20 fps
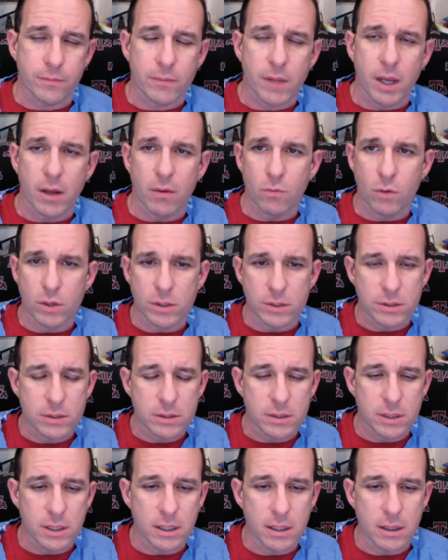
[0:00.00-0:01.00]
And once
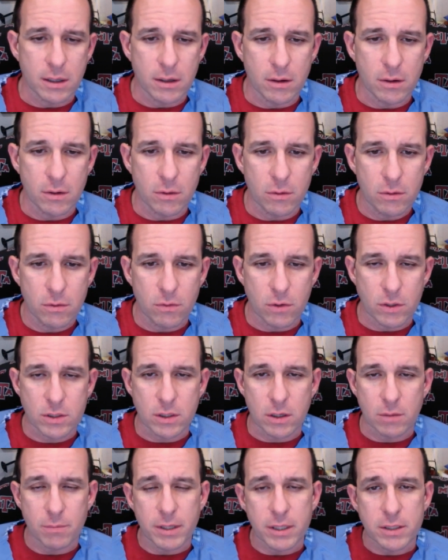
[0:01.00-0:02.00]

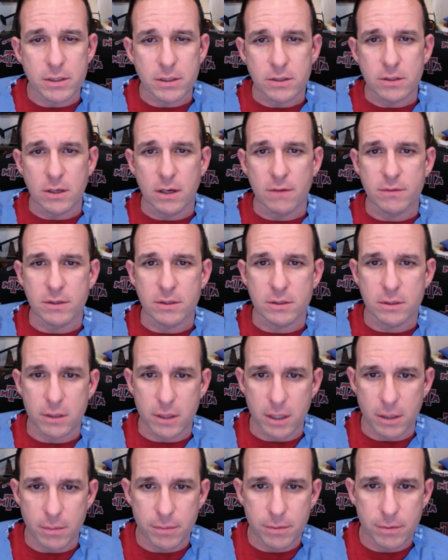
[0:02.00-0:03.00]
our patient's off to
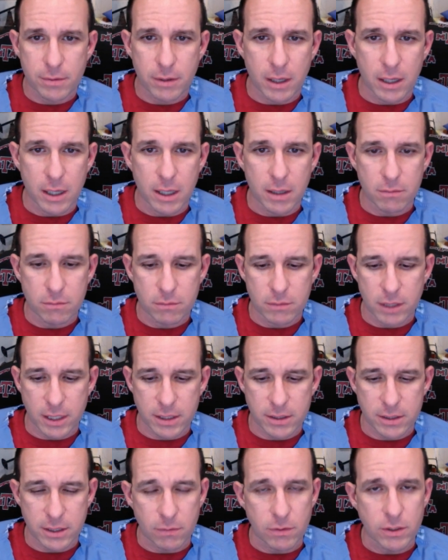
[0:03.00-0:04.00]
sleep, like I
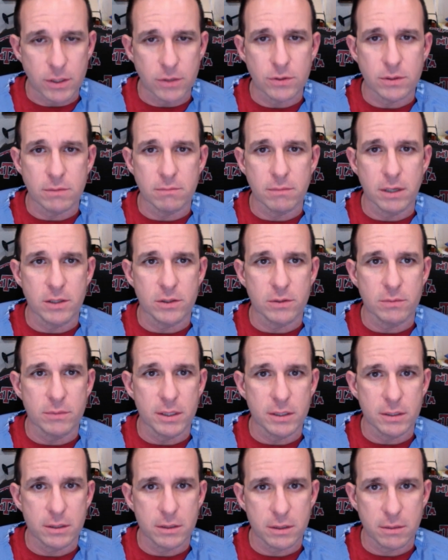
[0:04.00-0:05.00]
said, we do some
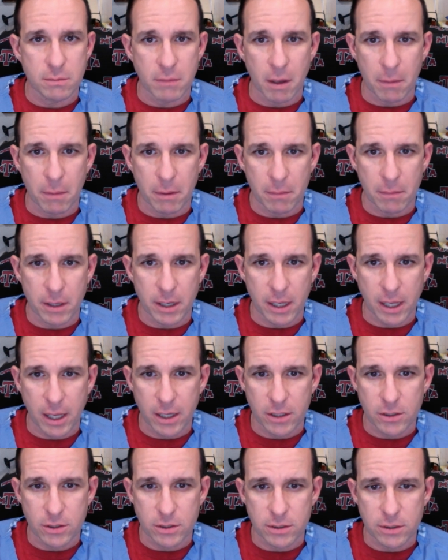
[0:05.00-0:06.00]
measurements, some numbing
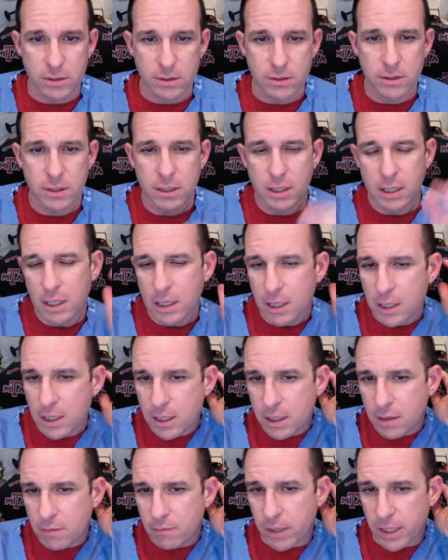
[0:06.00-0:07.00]
medications,
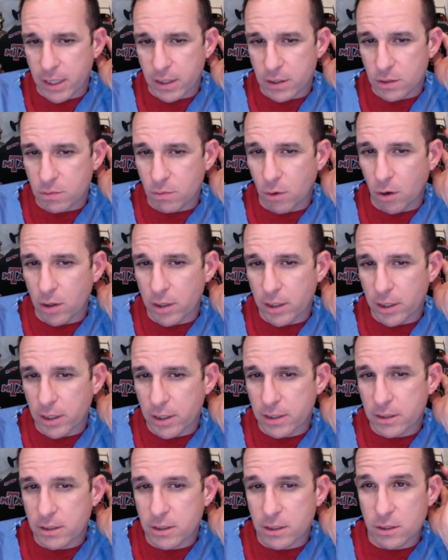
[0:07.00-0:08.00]
make a small little
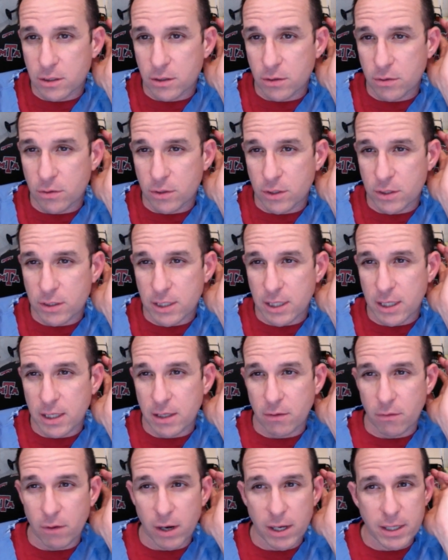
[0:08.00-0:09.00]
incision through the skin
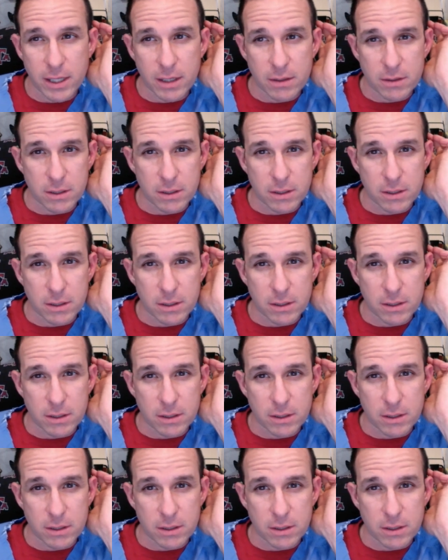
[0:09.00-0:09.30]
right down to